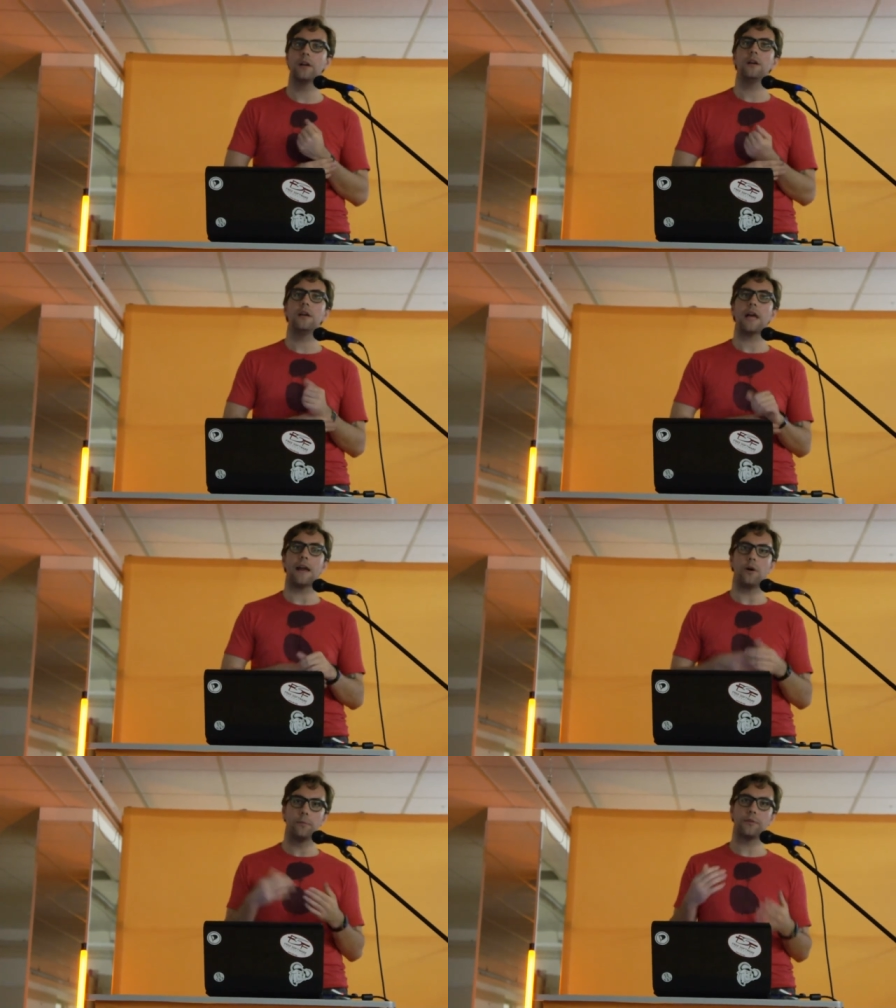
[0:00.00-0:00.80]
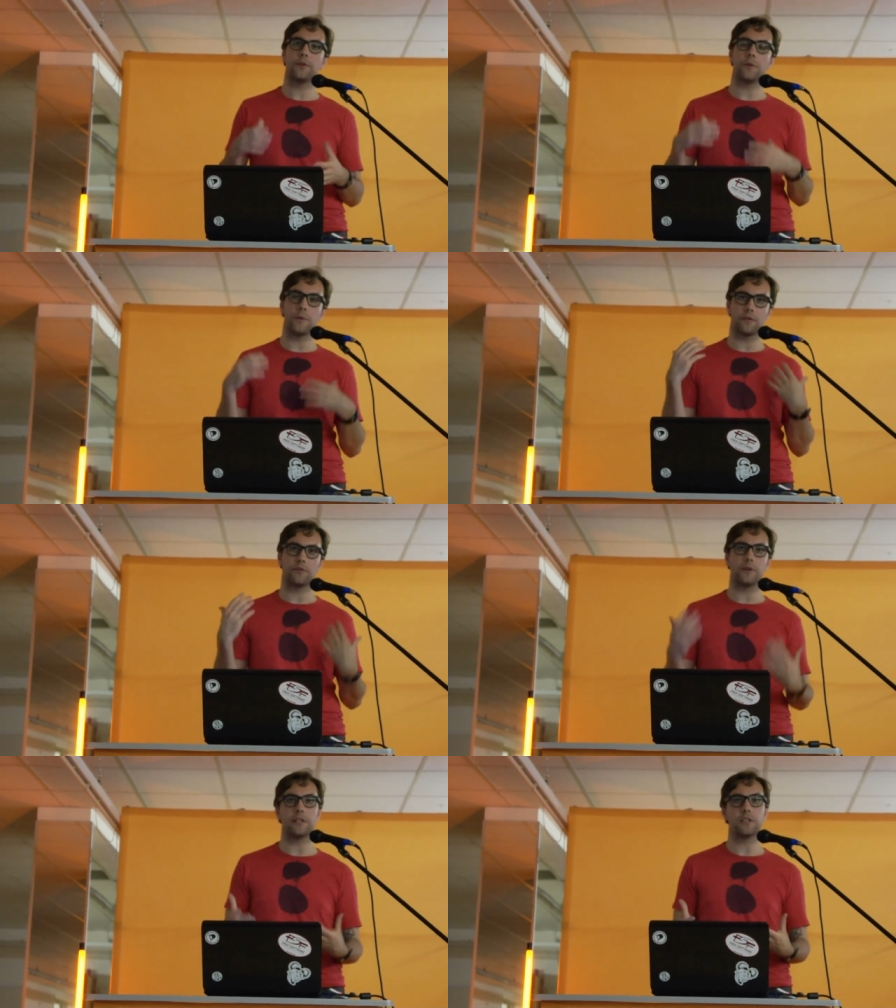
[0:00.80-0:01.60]
And hopefully, we can
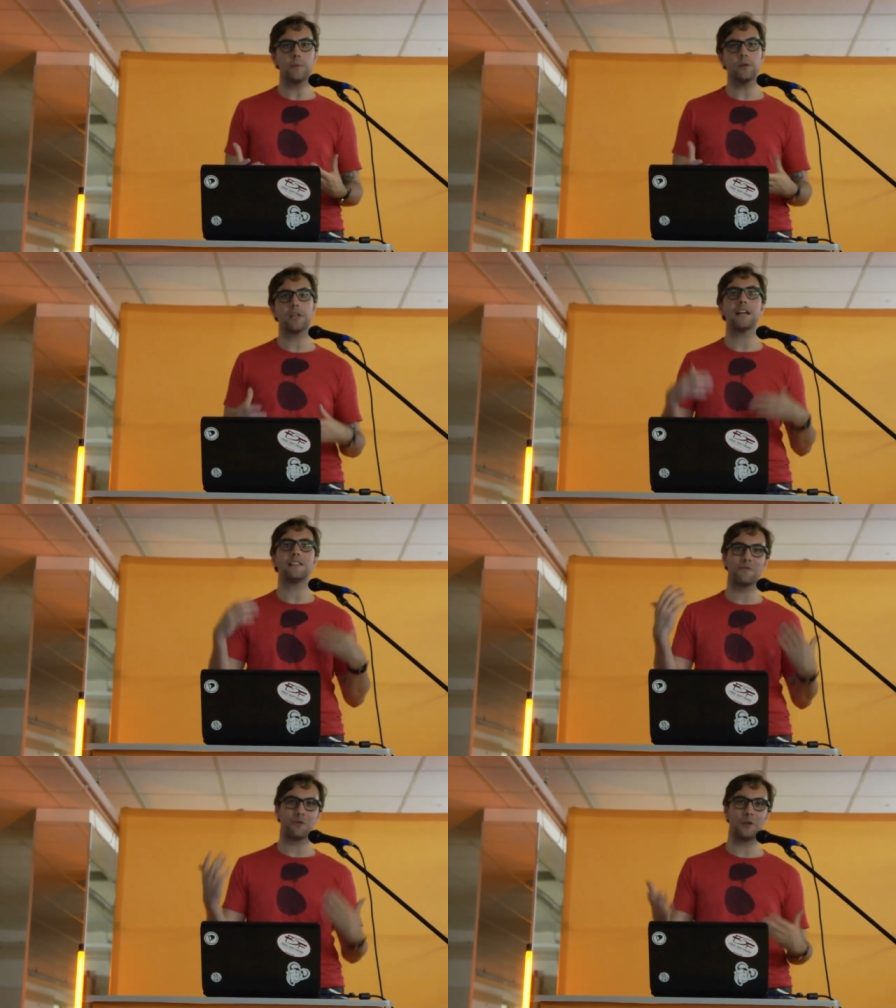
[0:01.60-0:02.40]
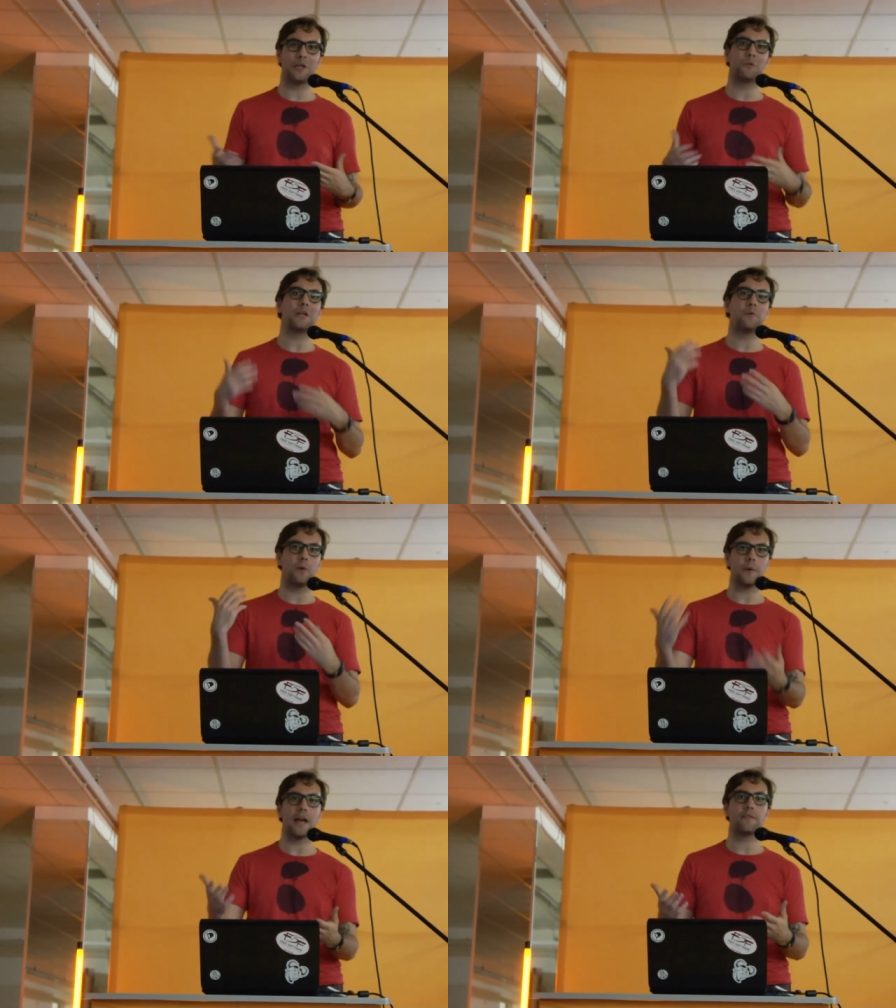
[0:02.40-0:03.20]
freely communicate and freely read when
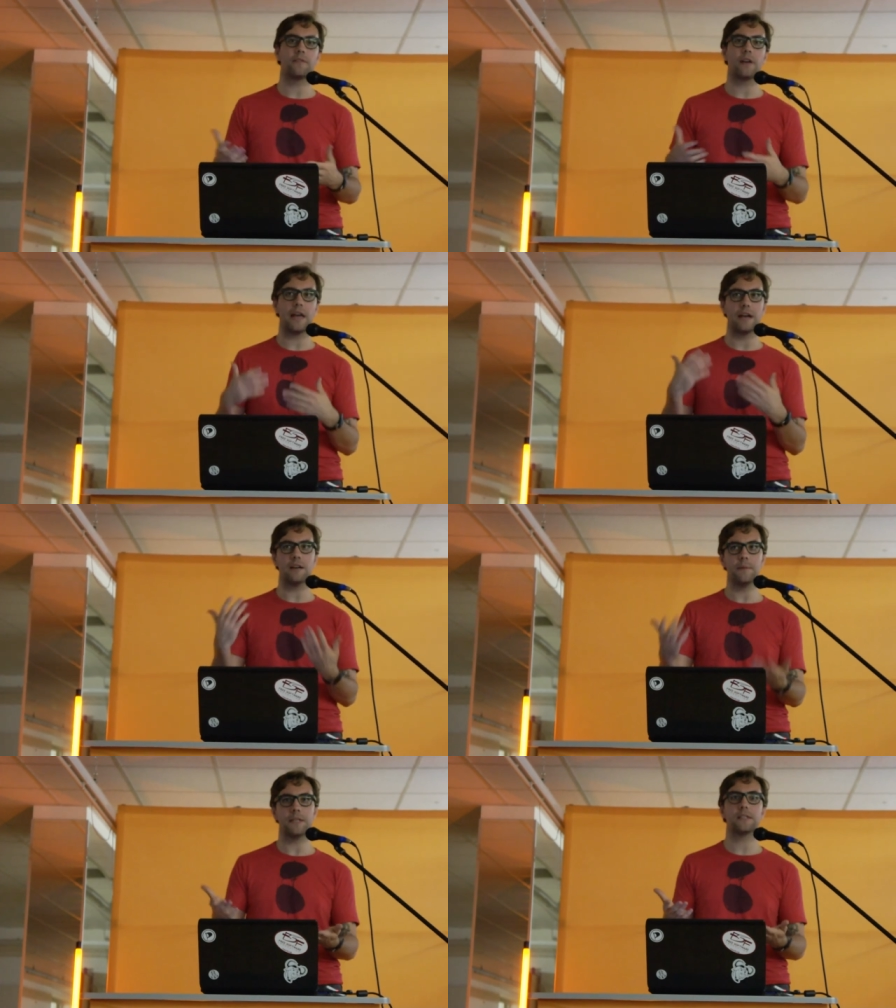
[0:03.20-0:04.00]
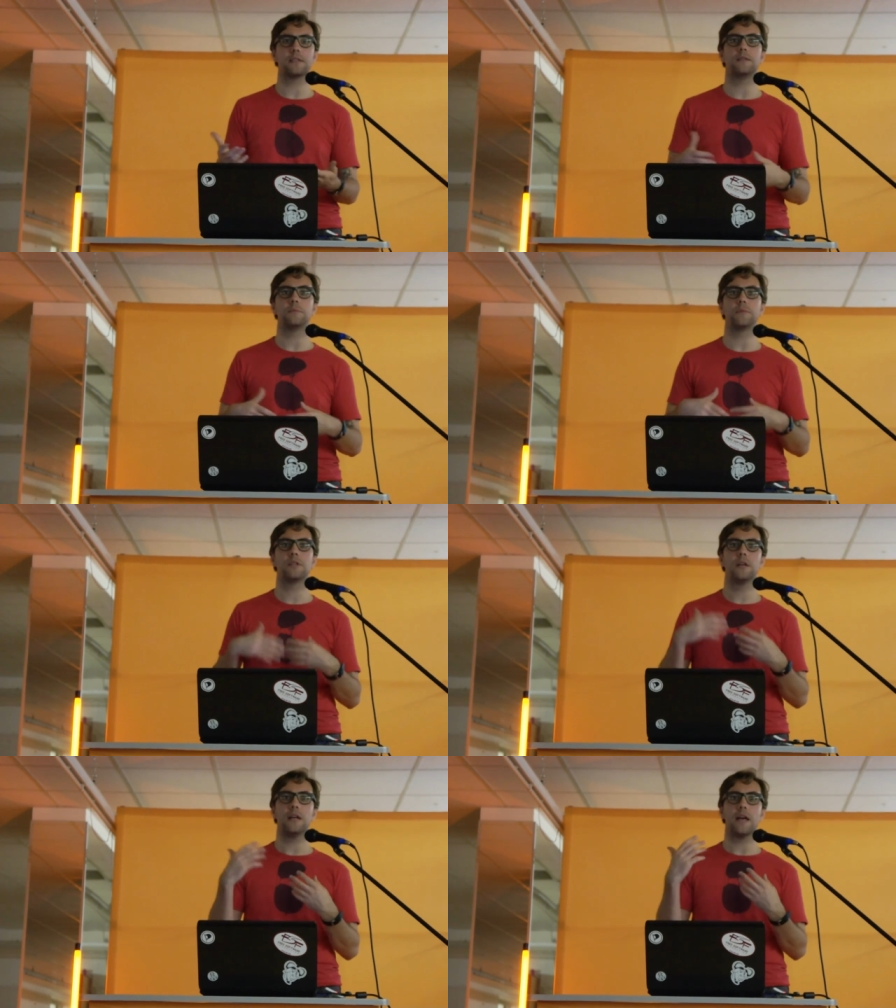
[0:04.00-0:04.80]
we have anonymity systems
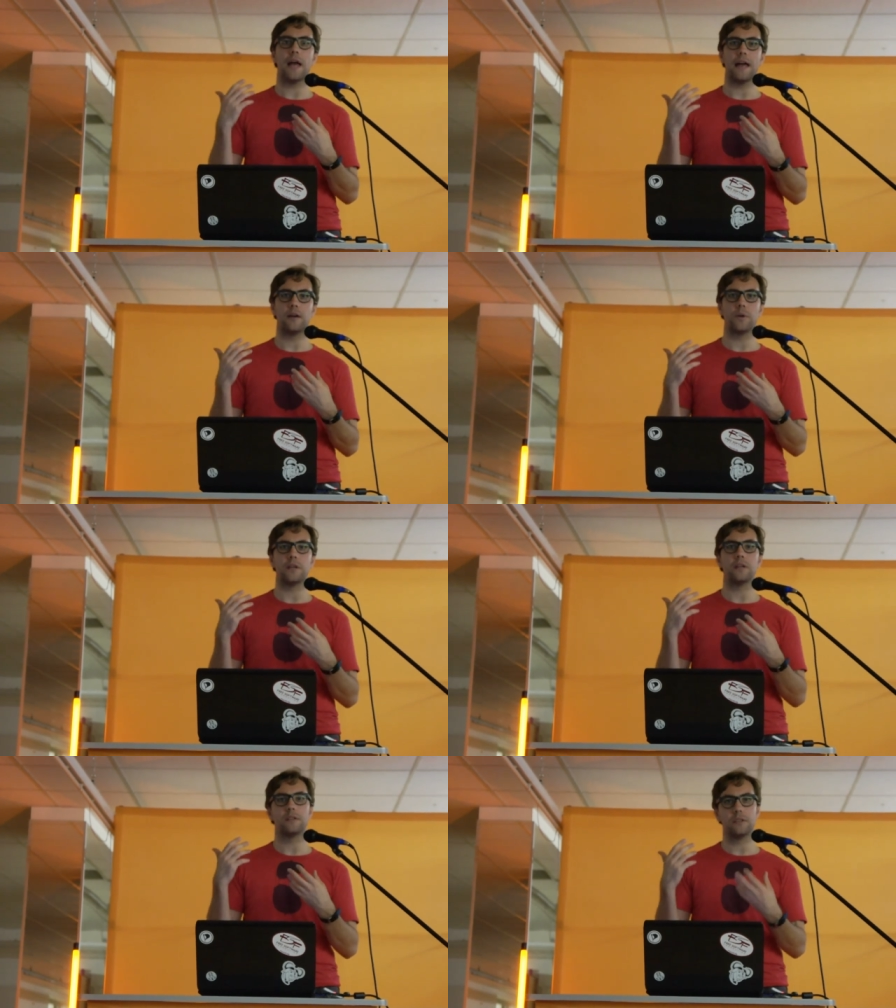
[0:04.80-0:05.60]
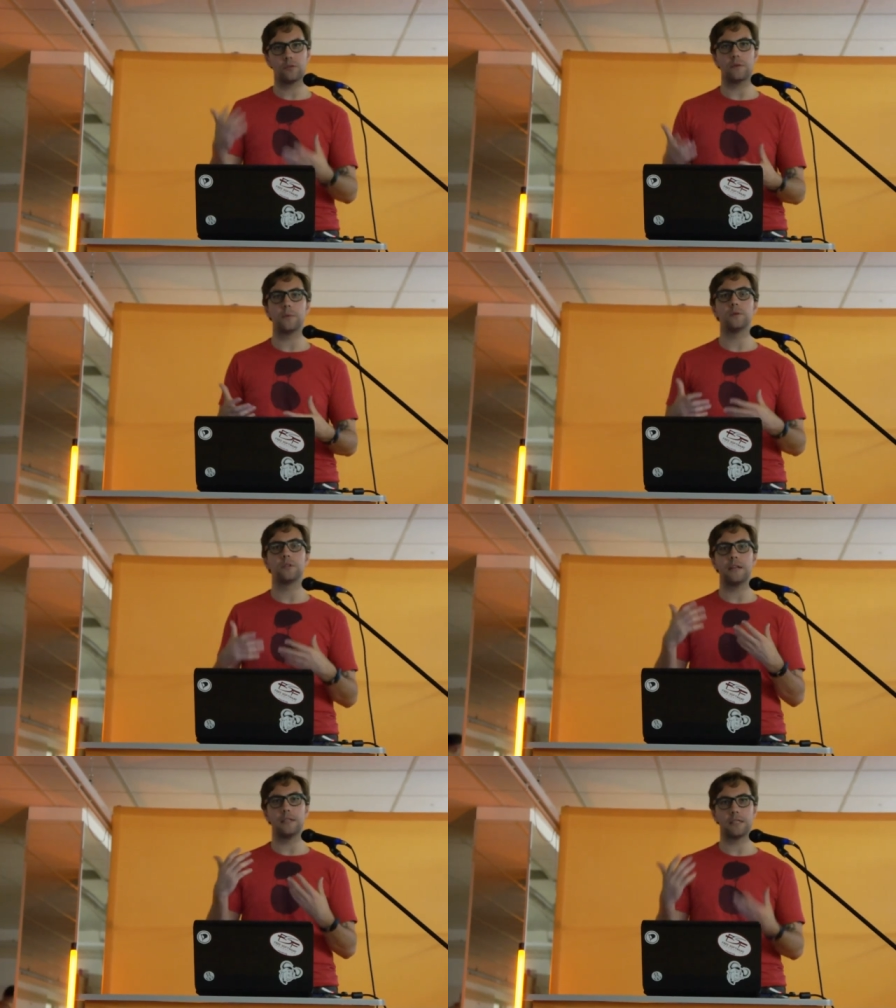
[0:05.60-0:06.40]
and we distribute
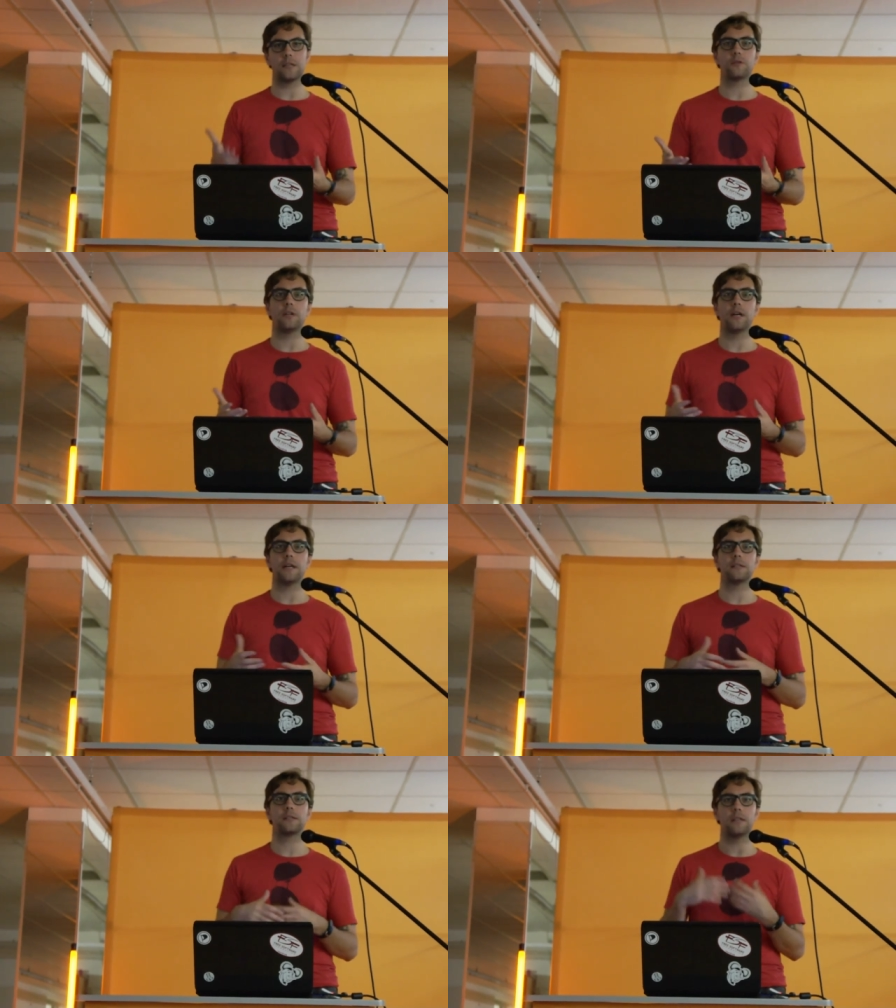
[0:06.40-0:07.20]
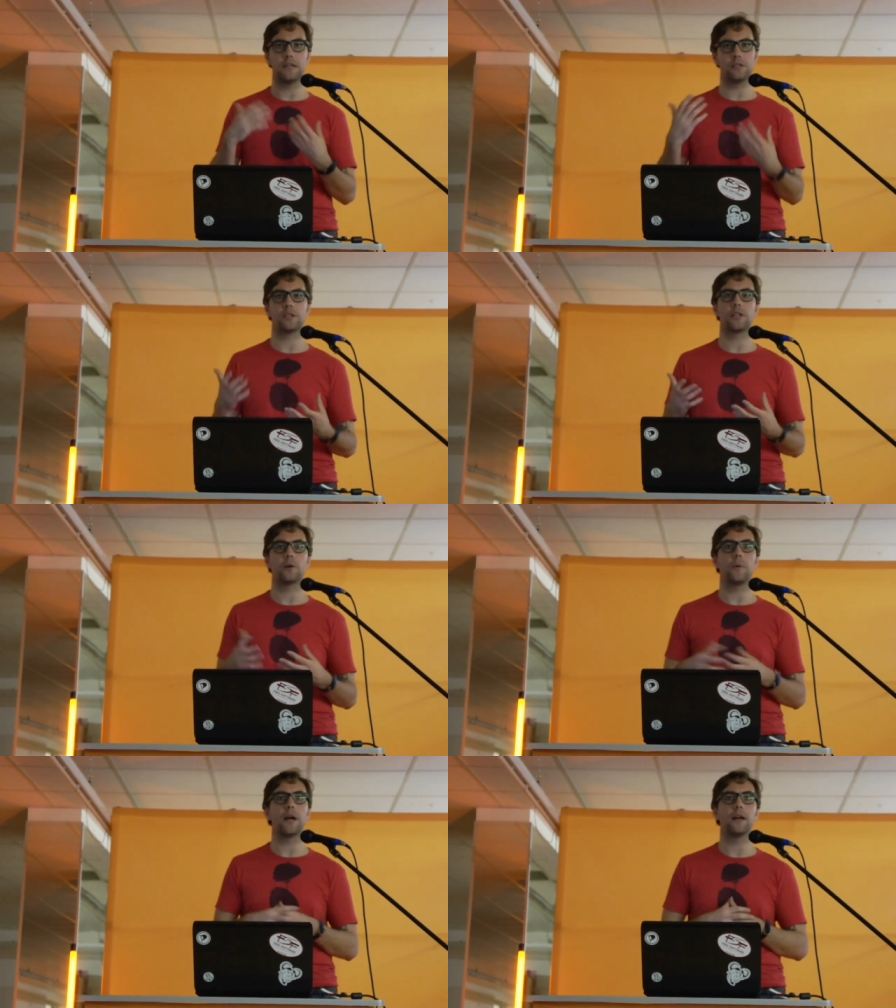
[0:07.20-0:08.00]
and decentralize in a secure
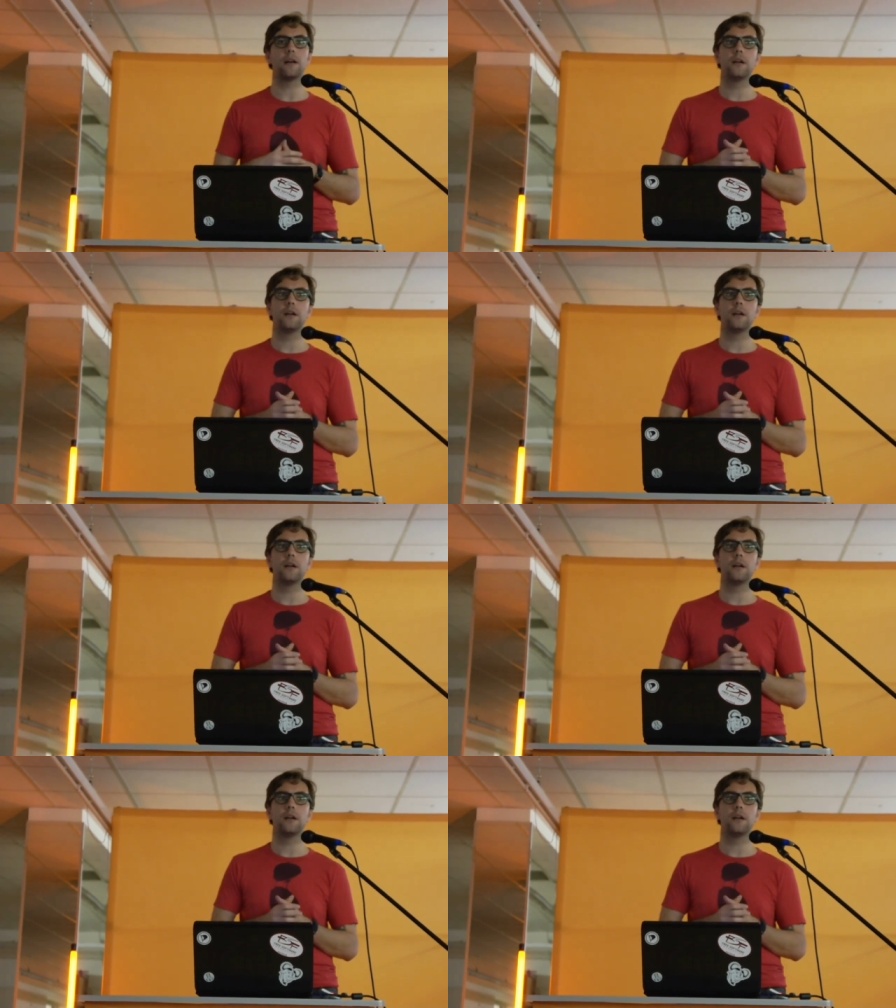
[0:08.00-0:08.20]
way.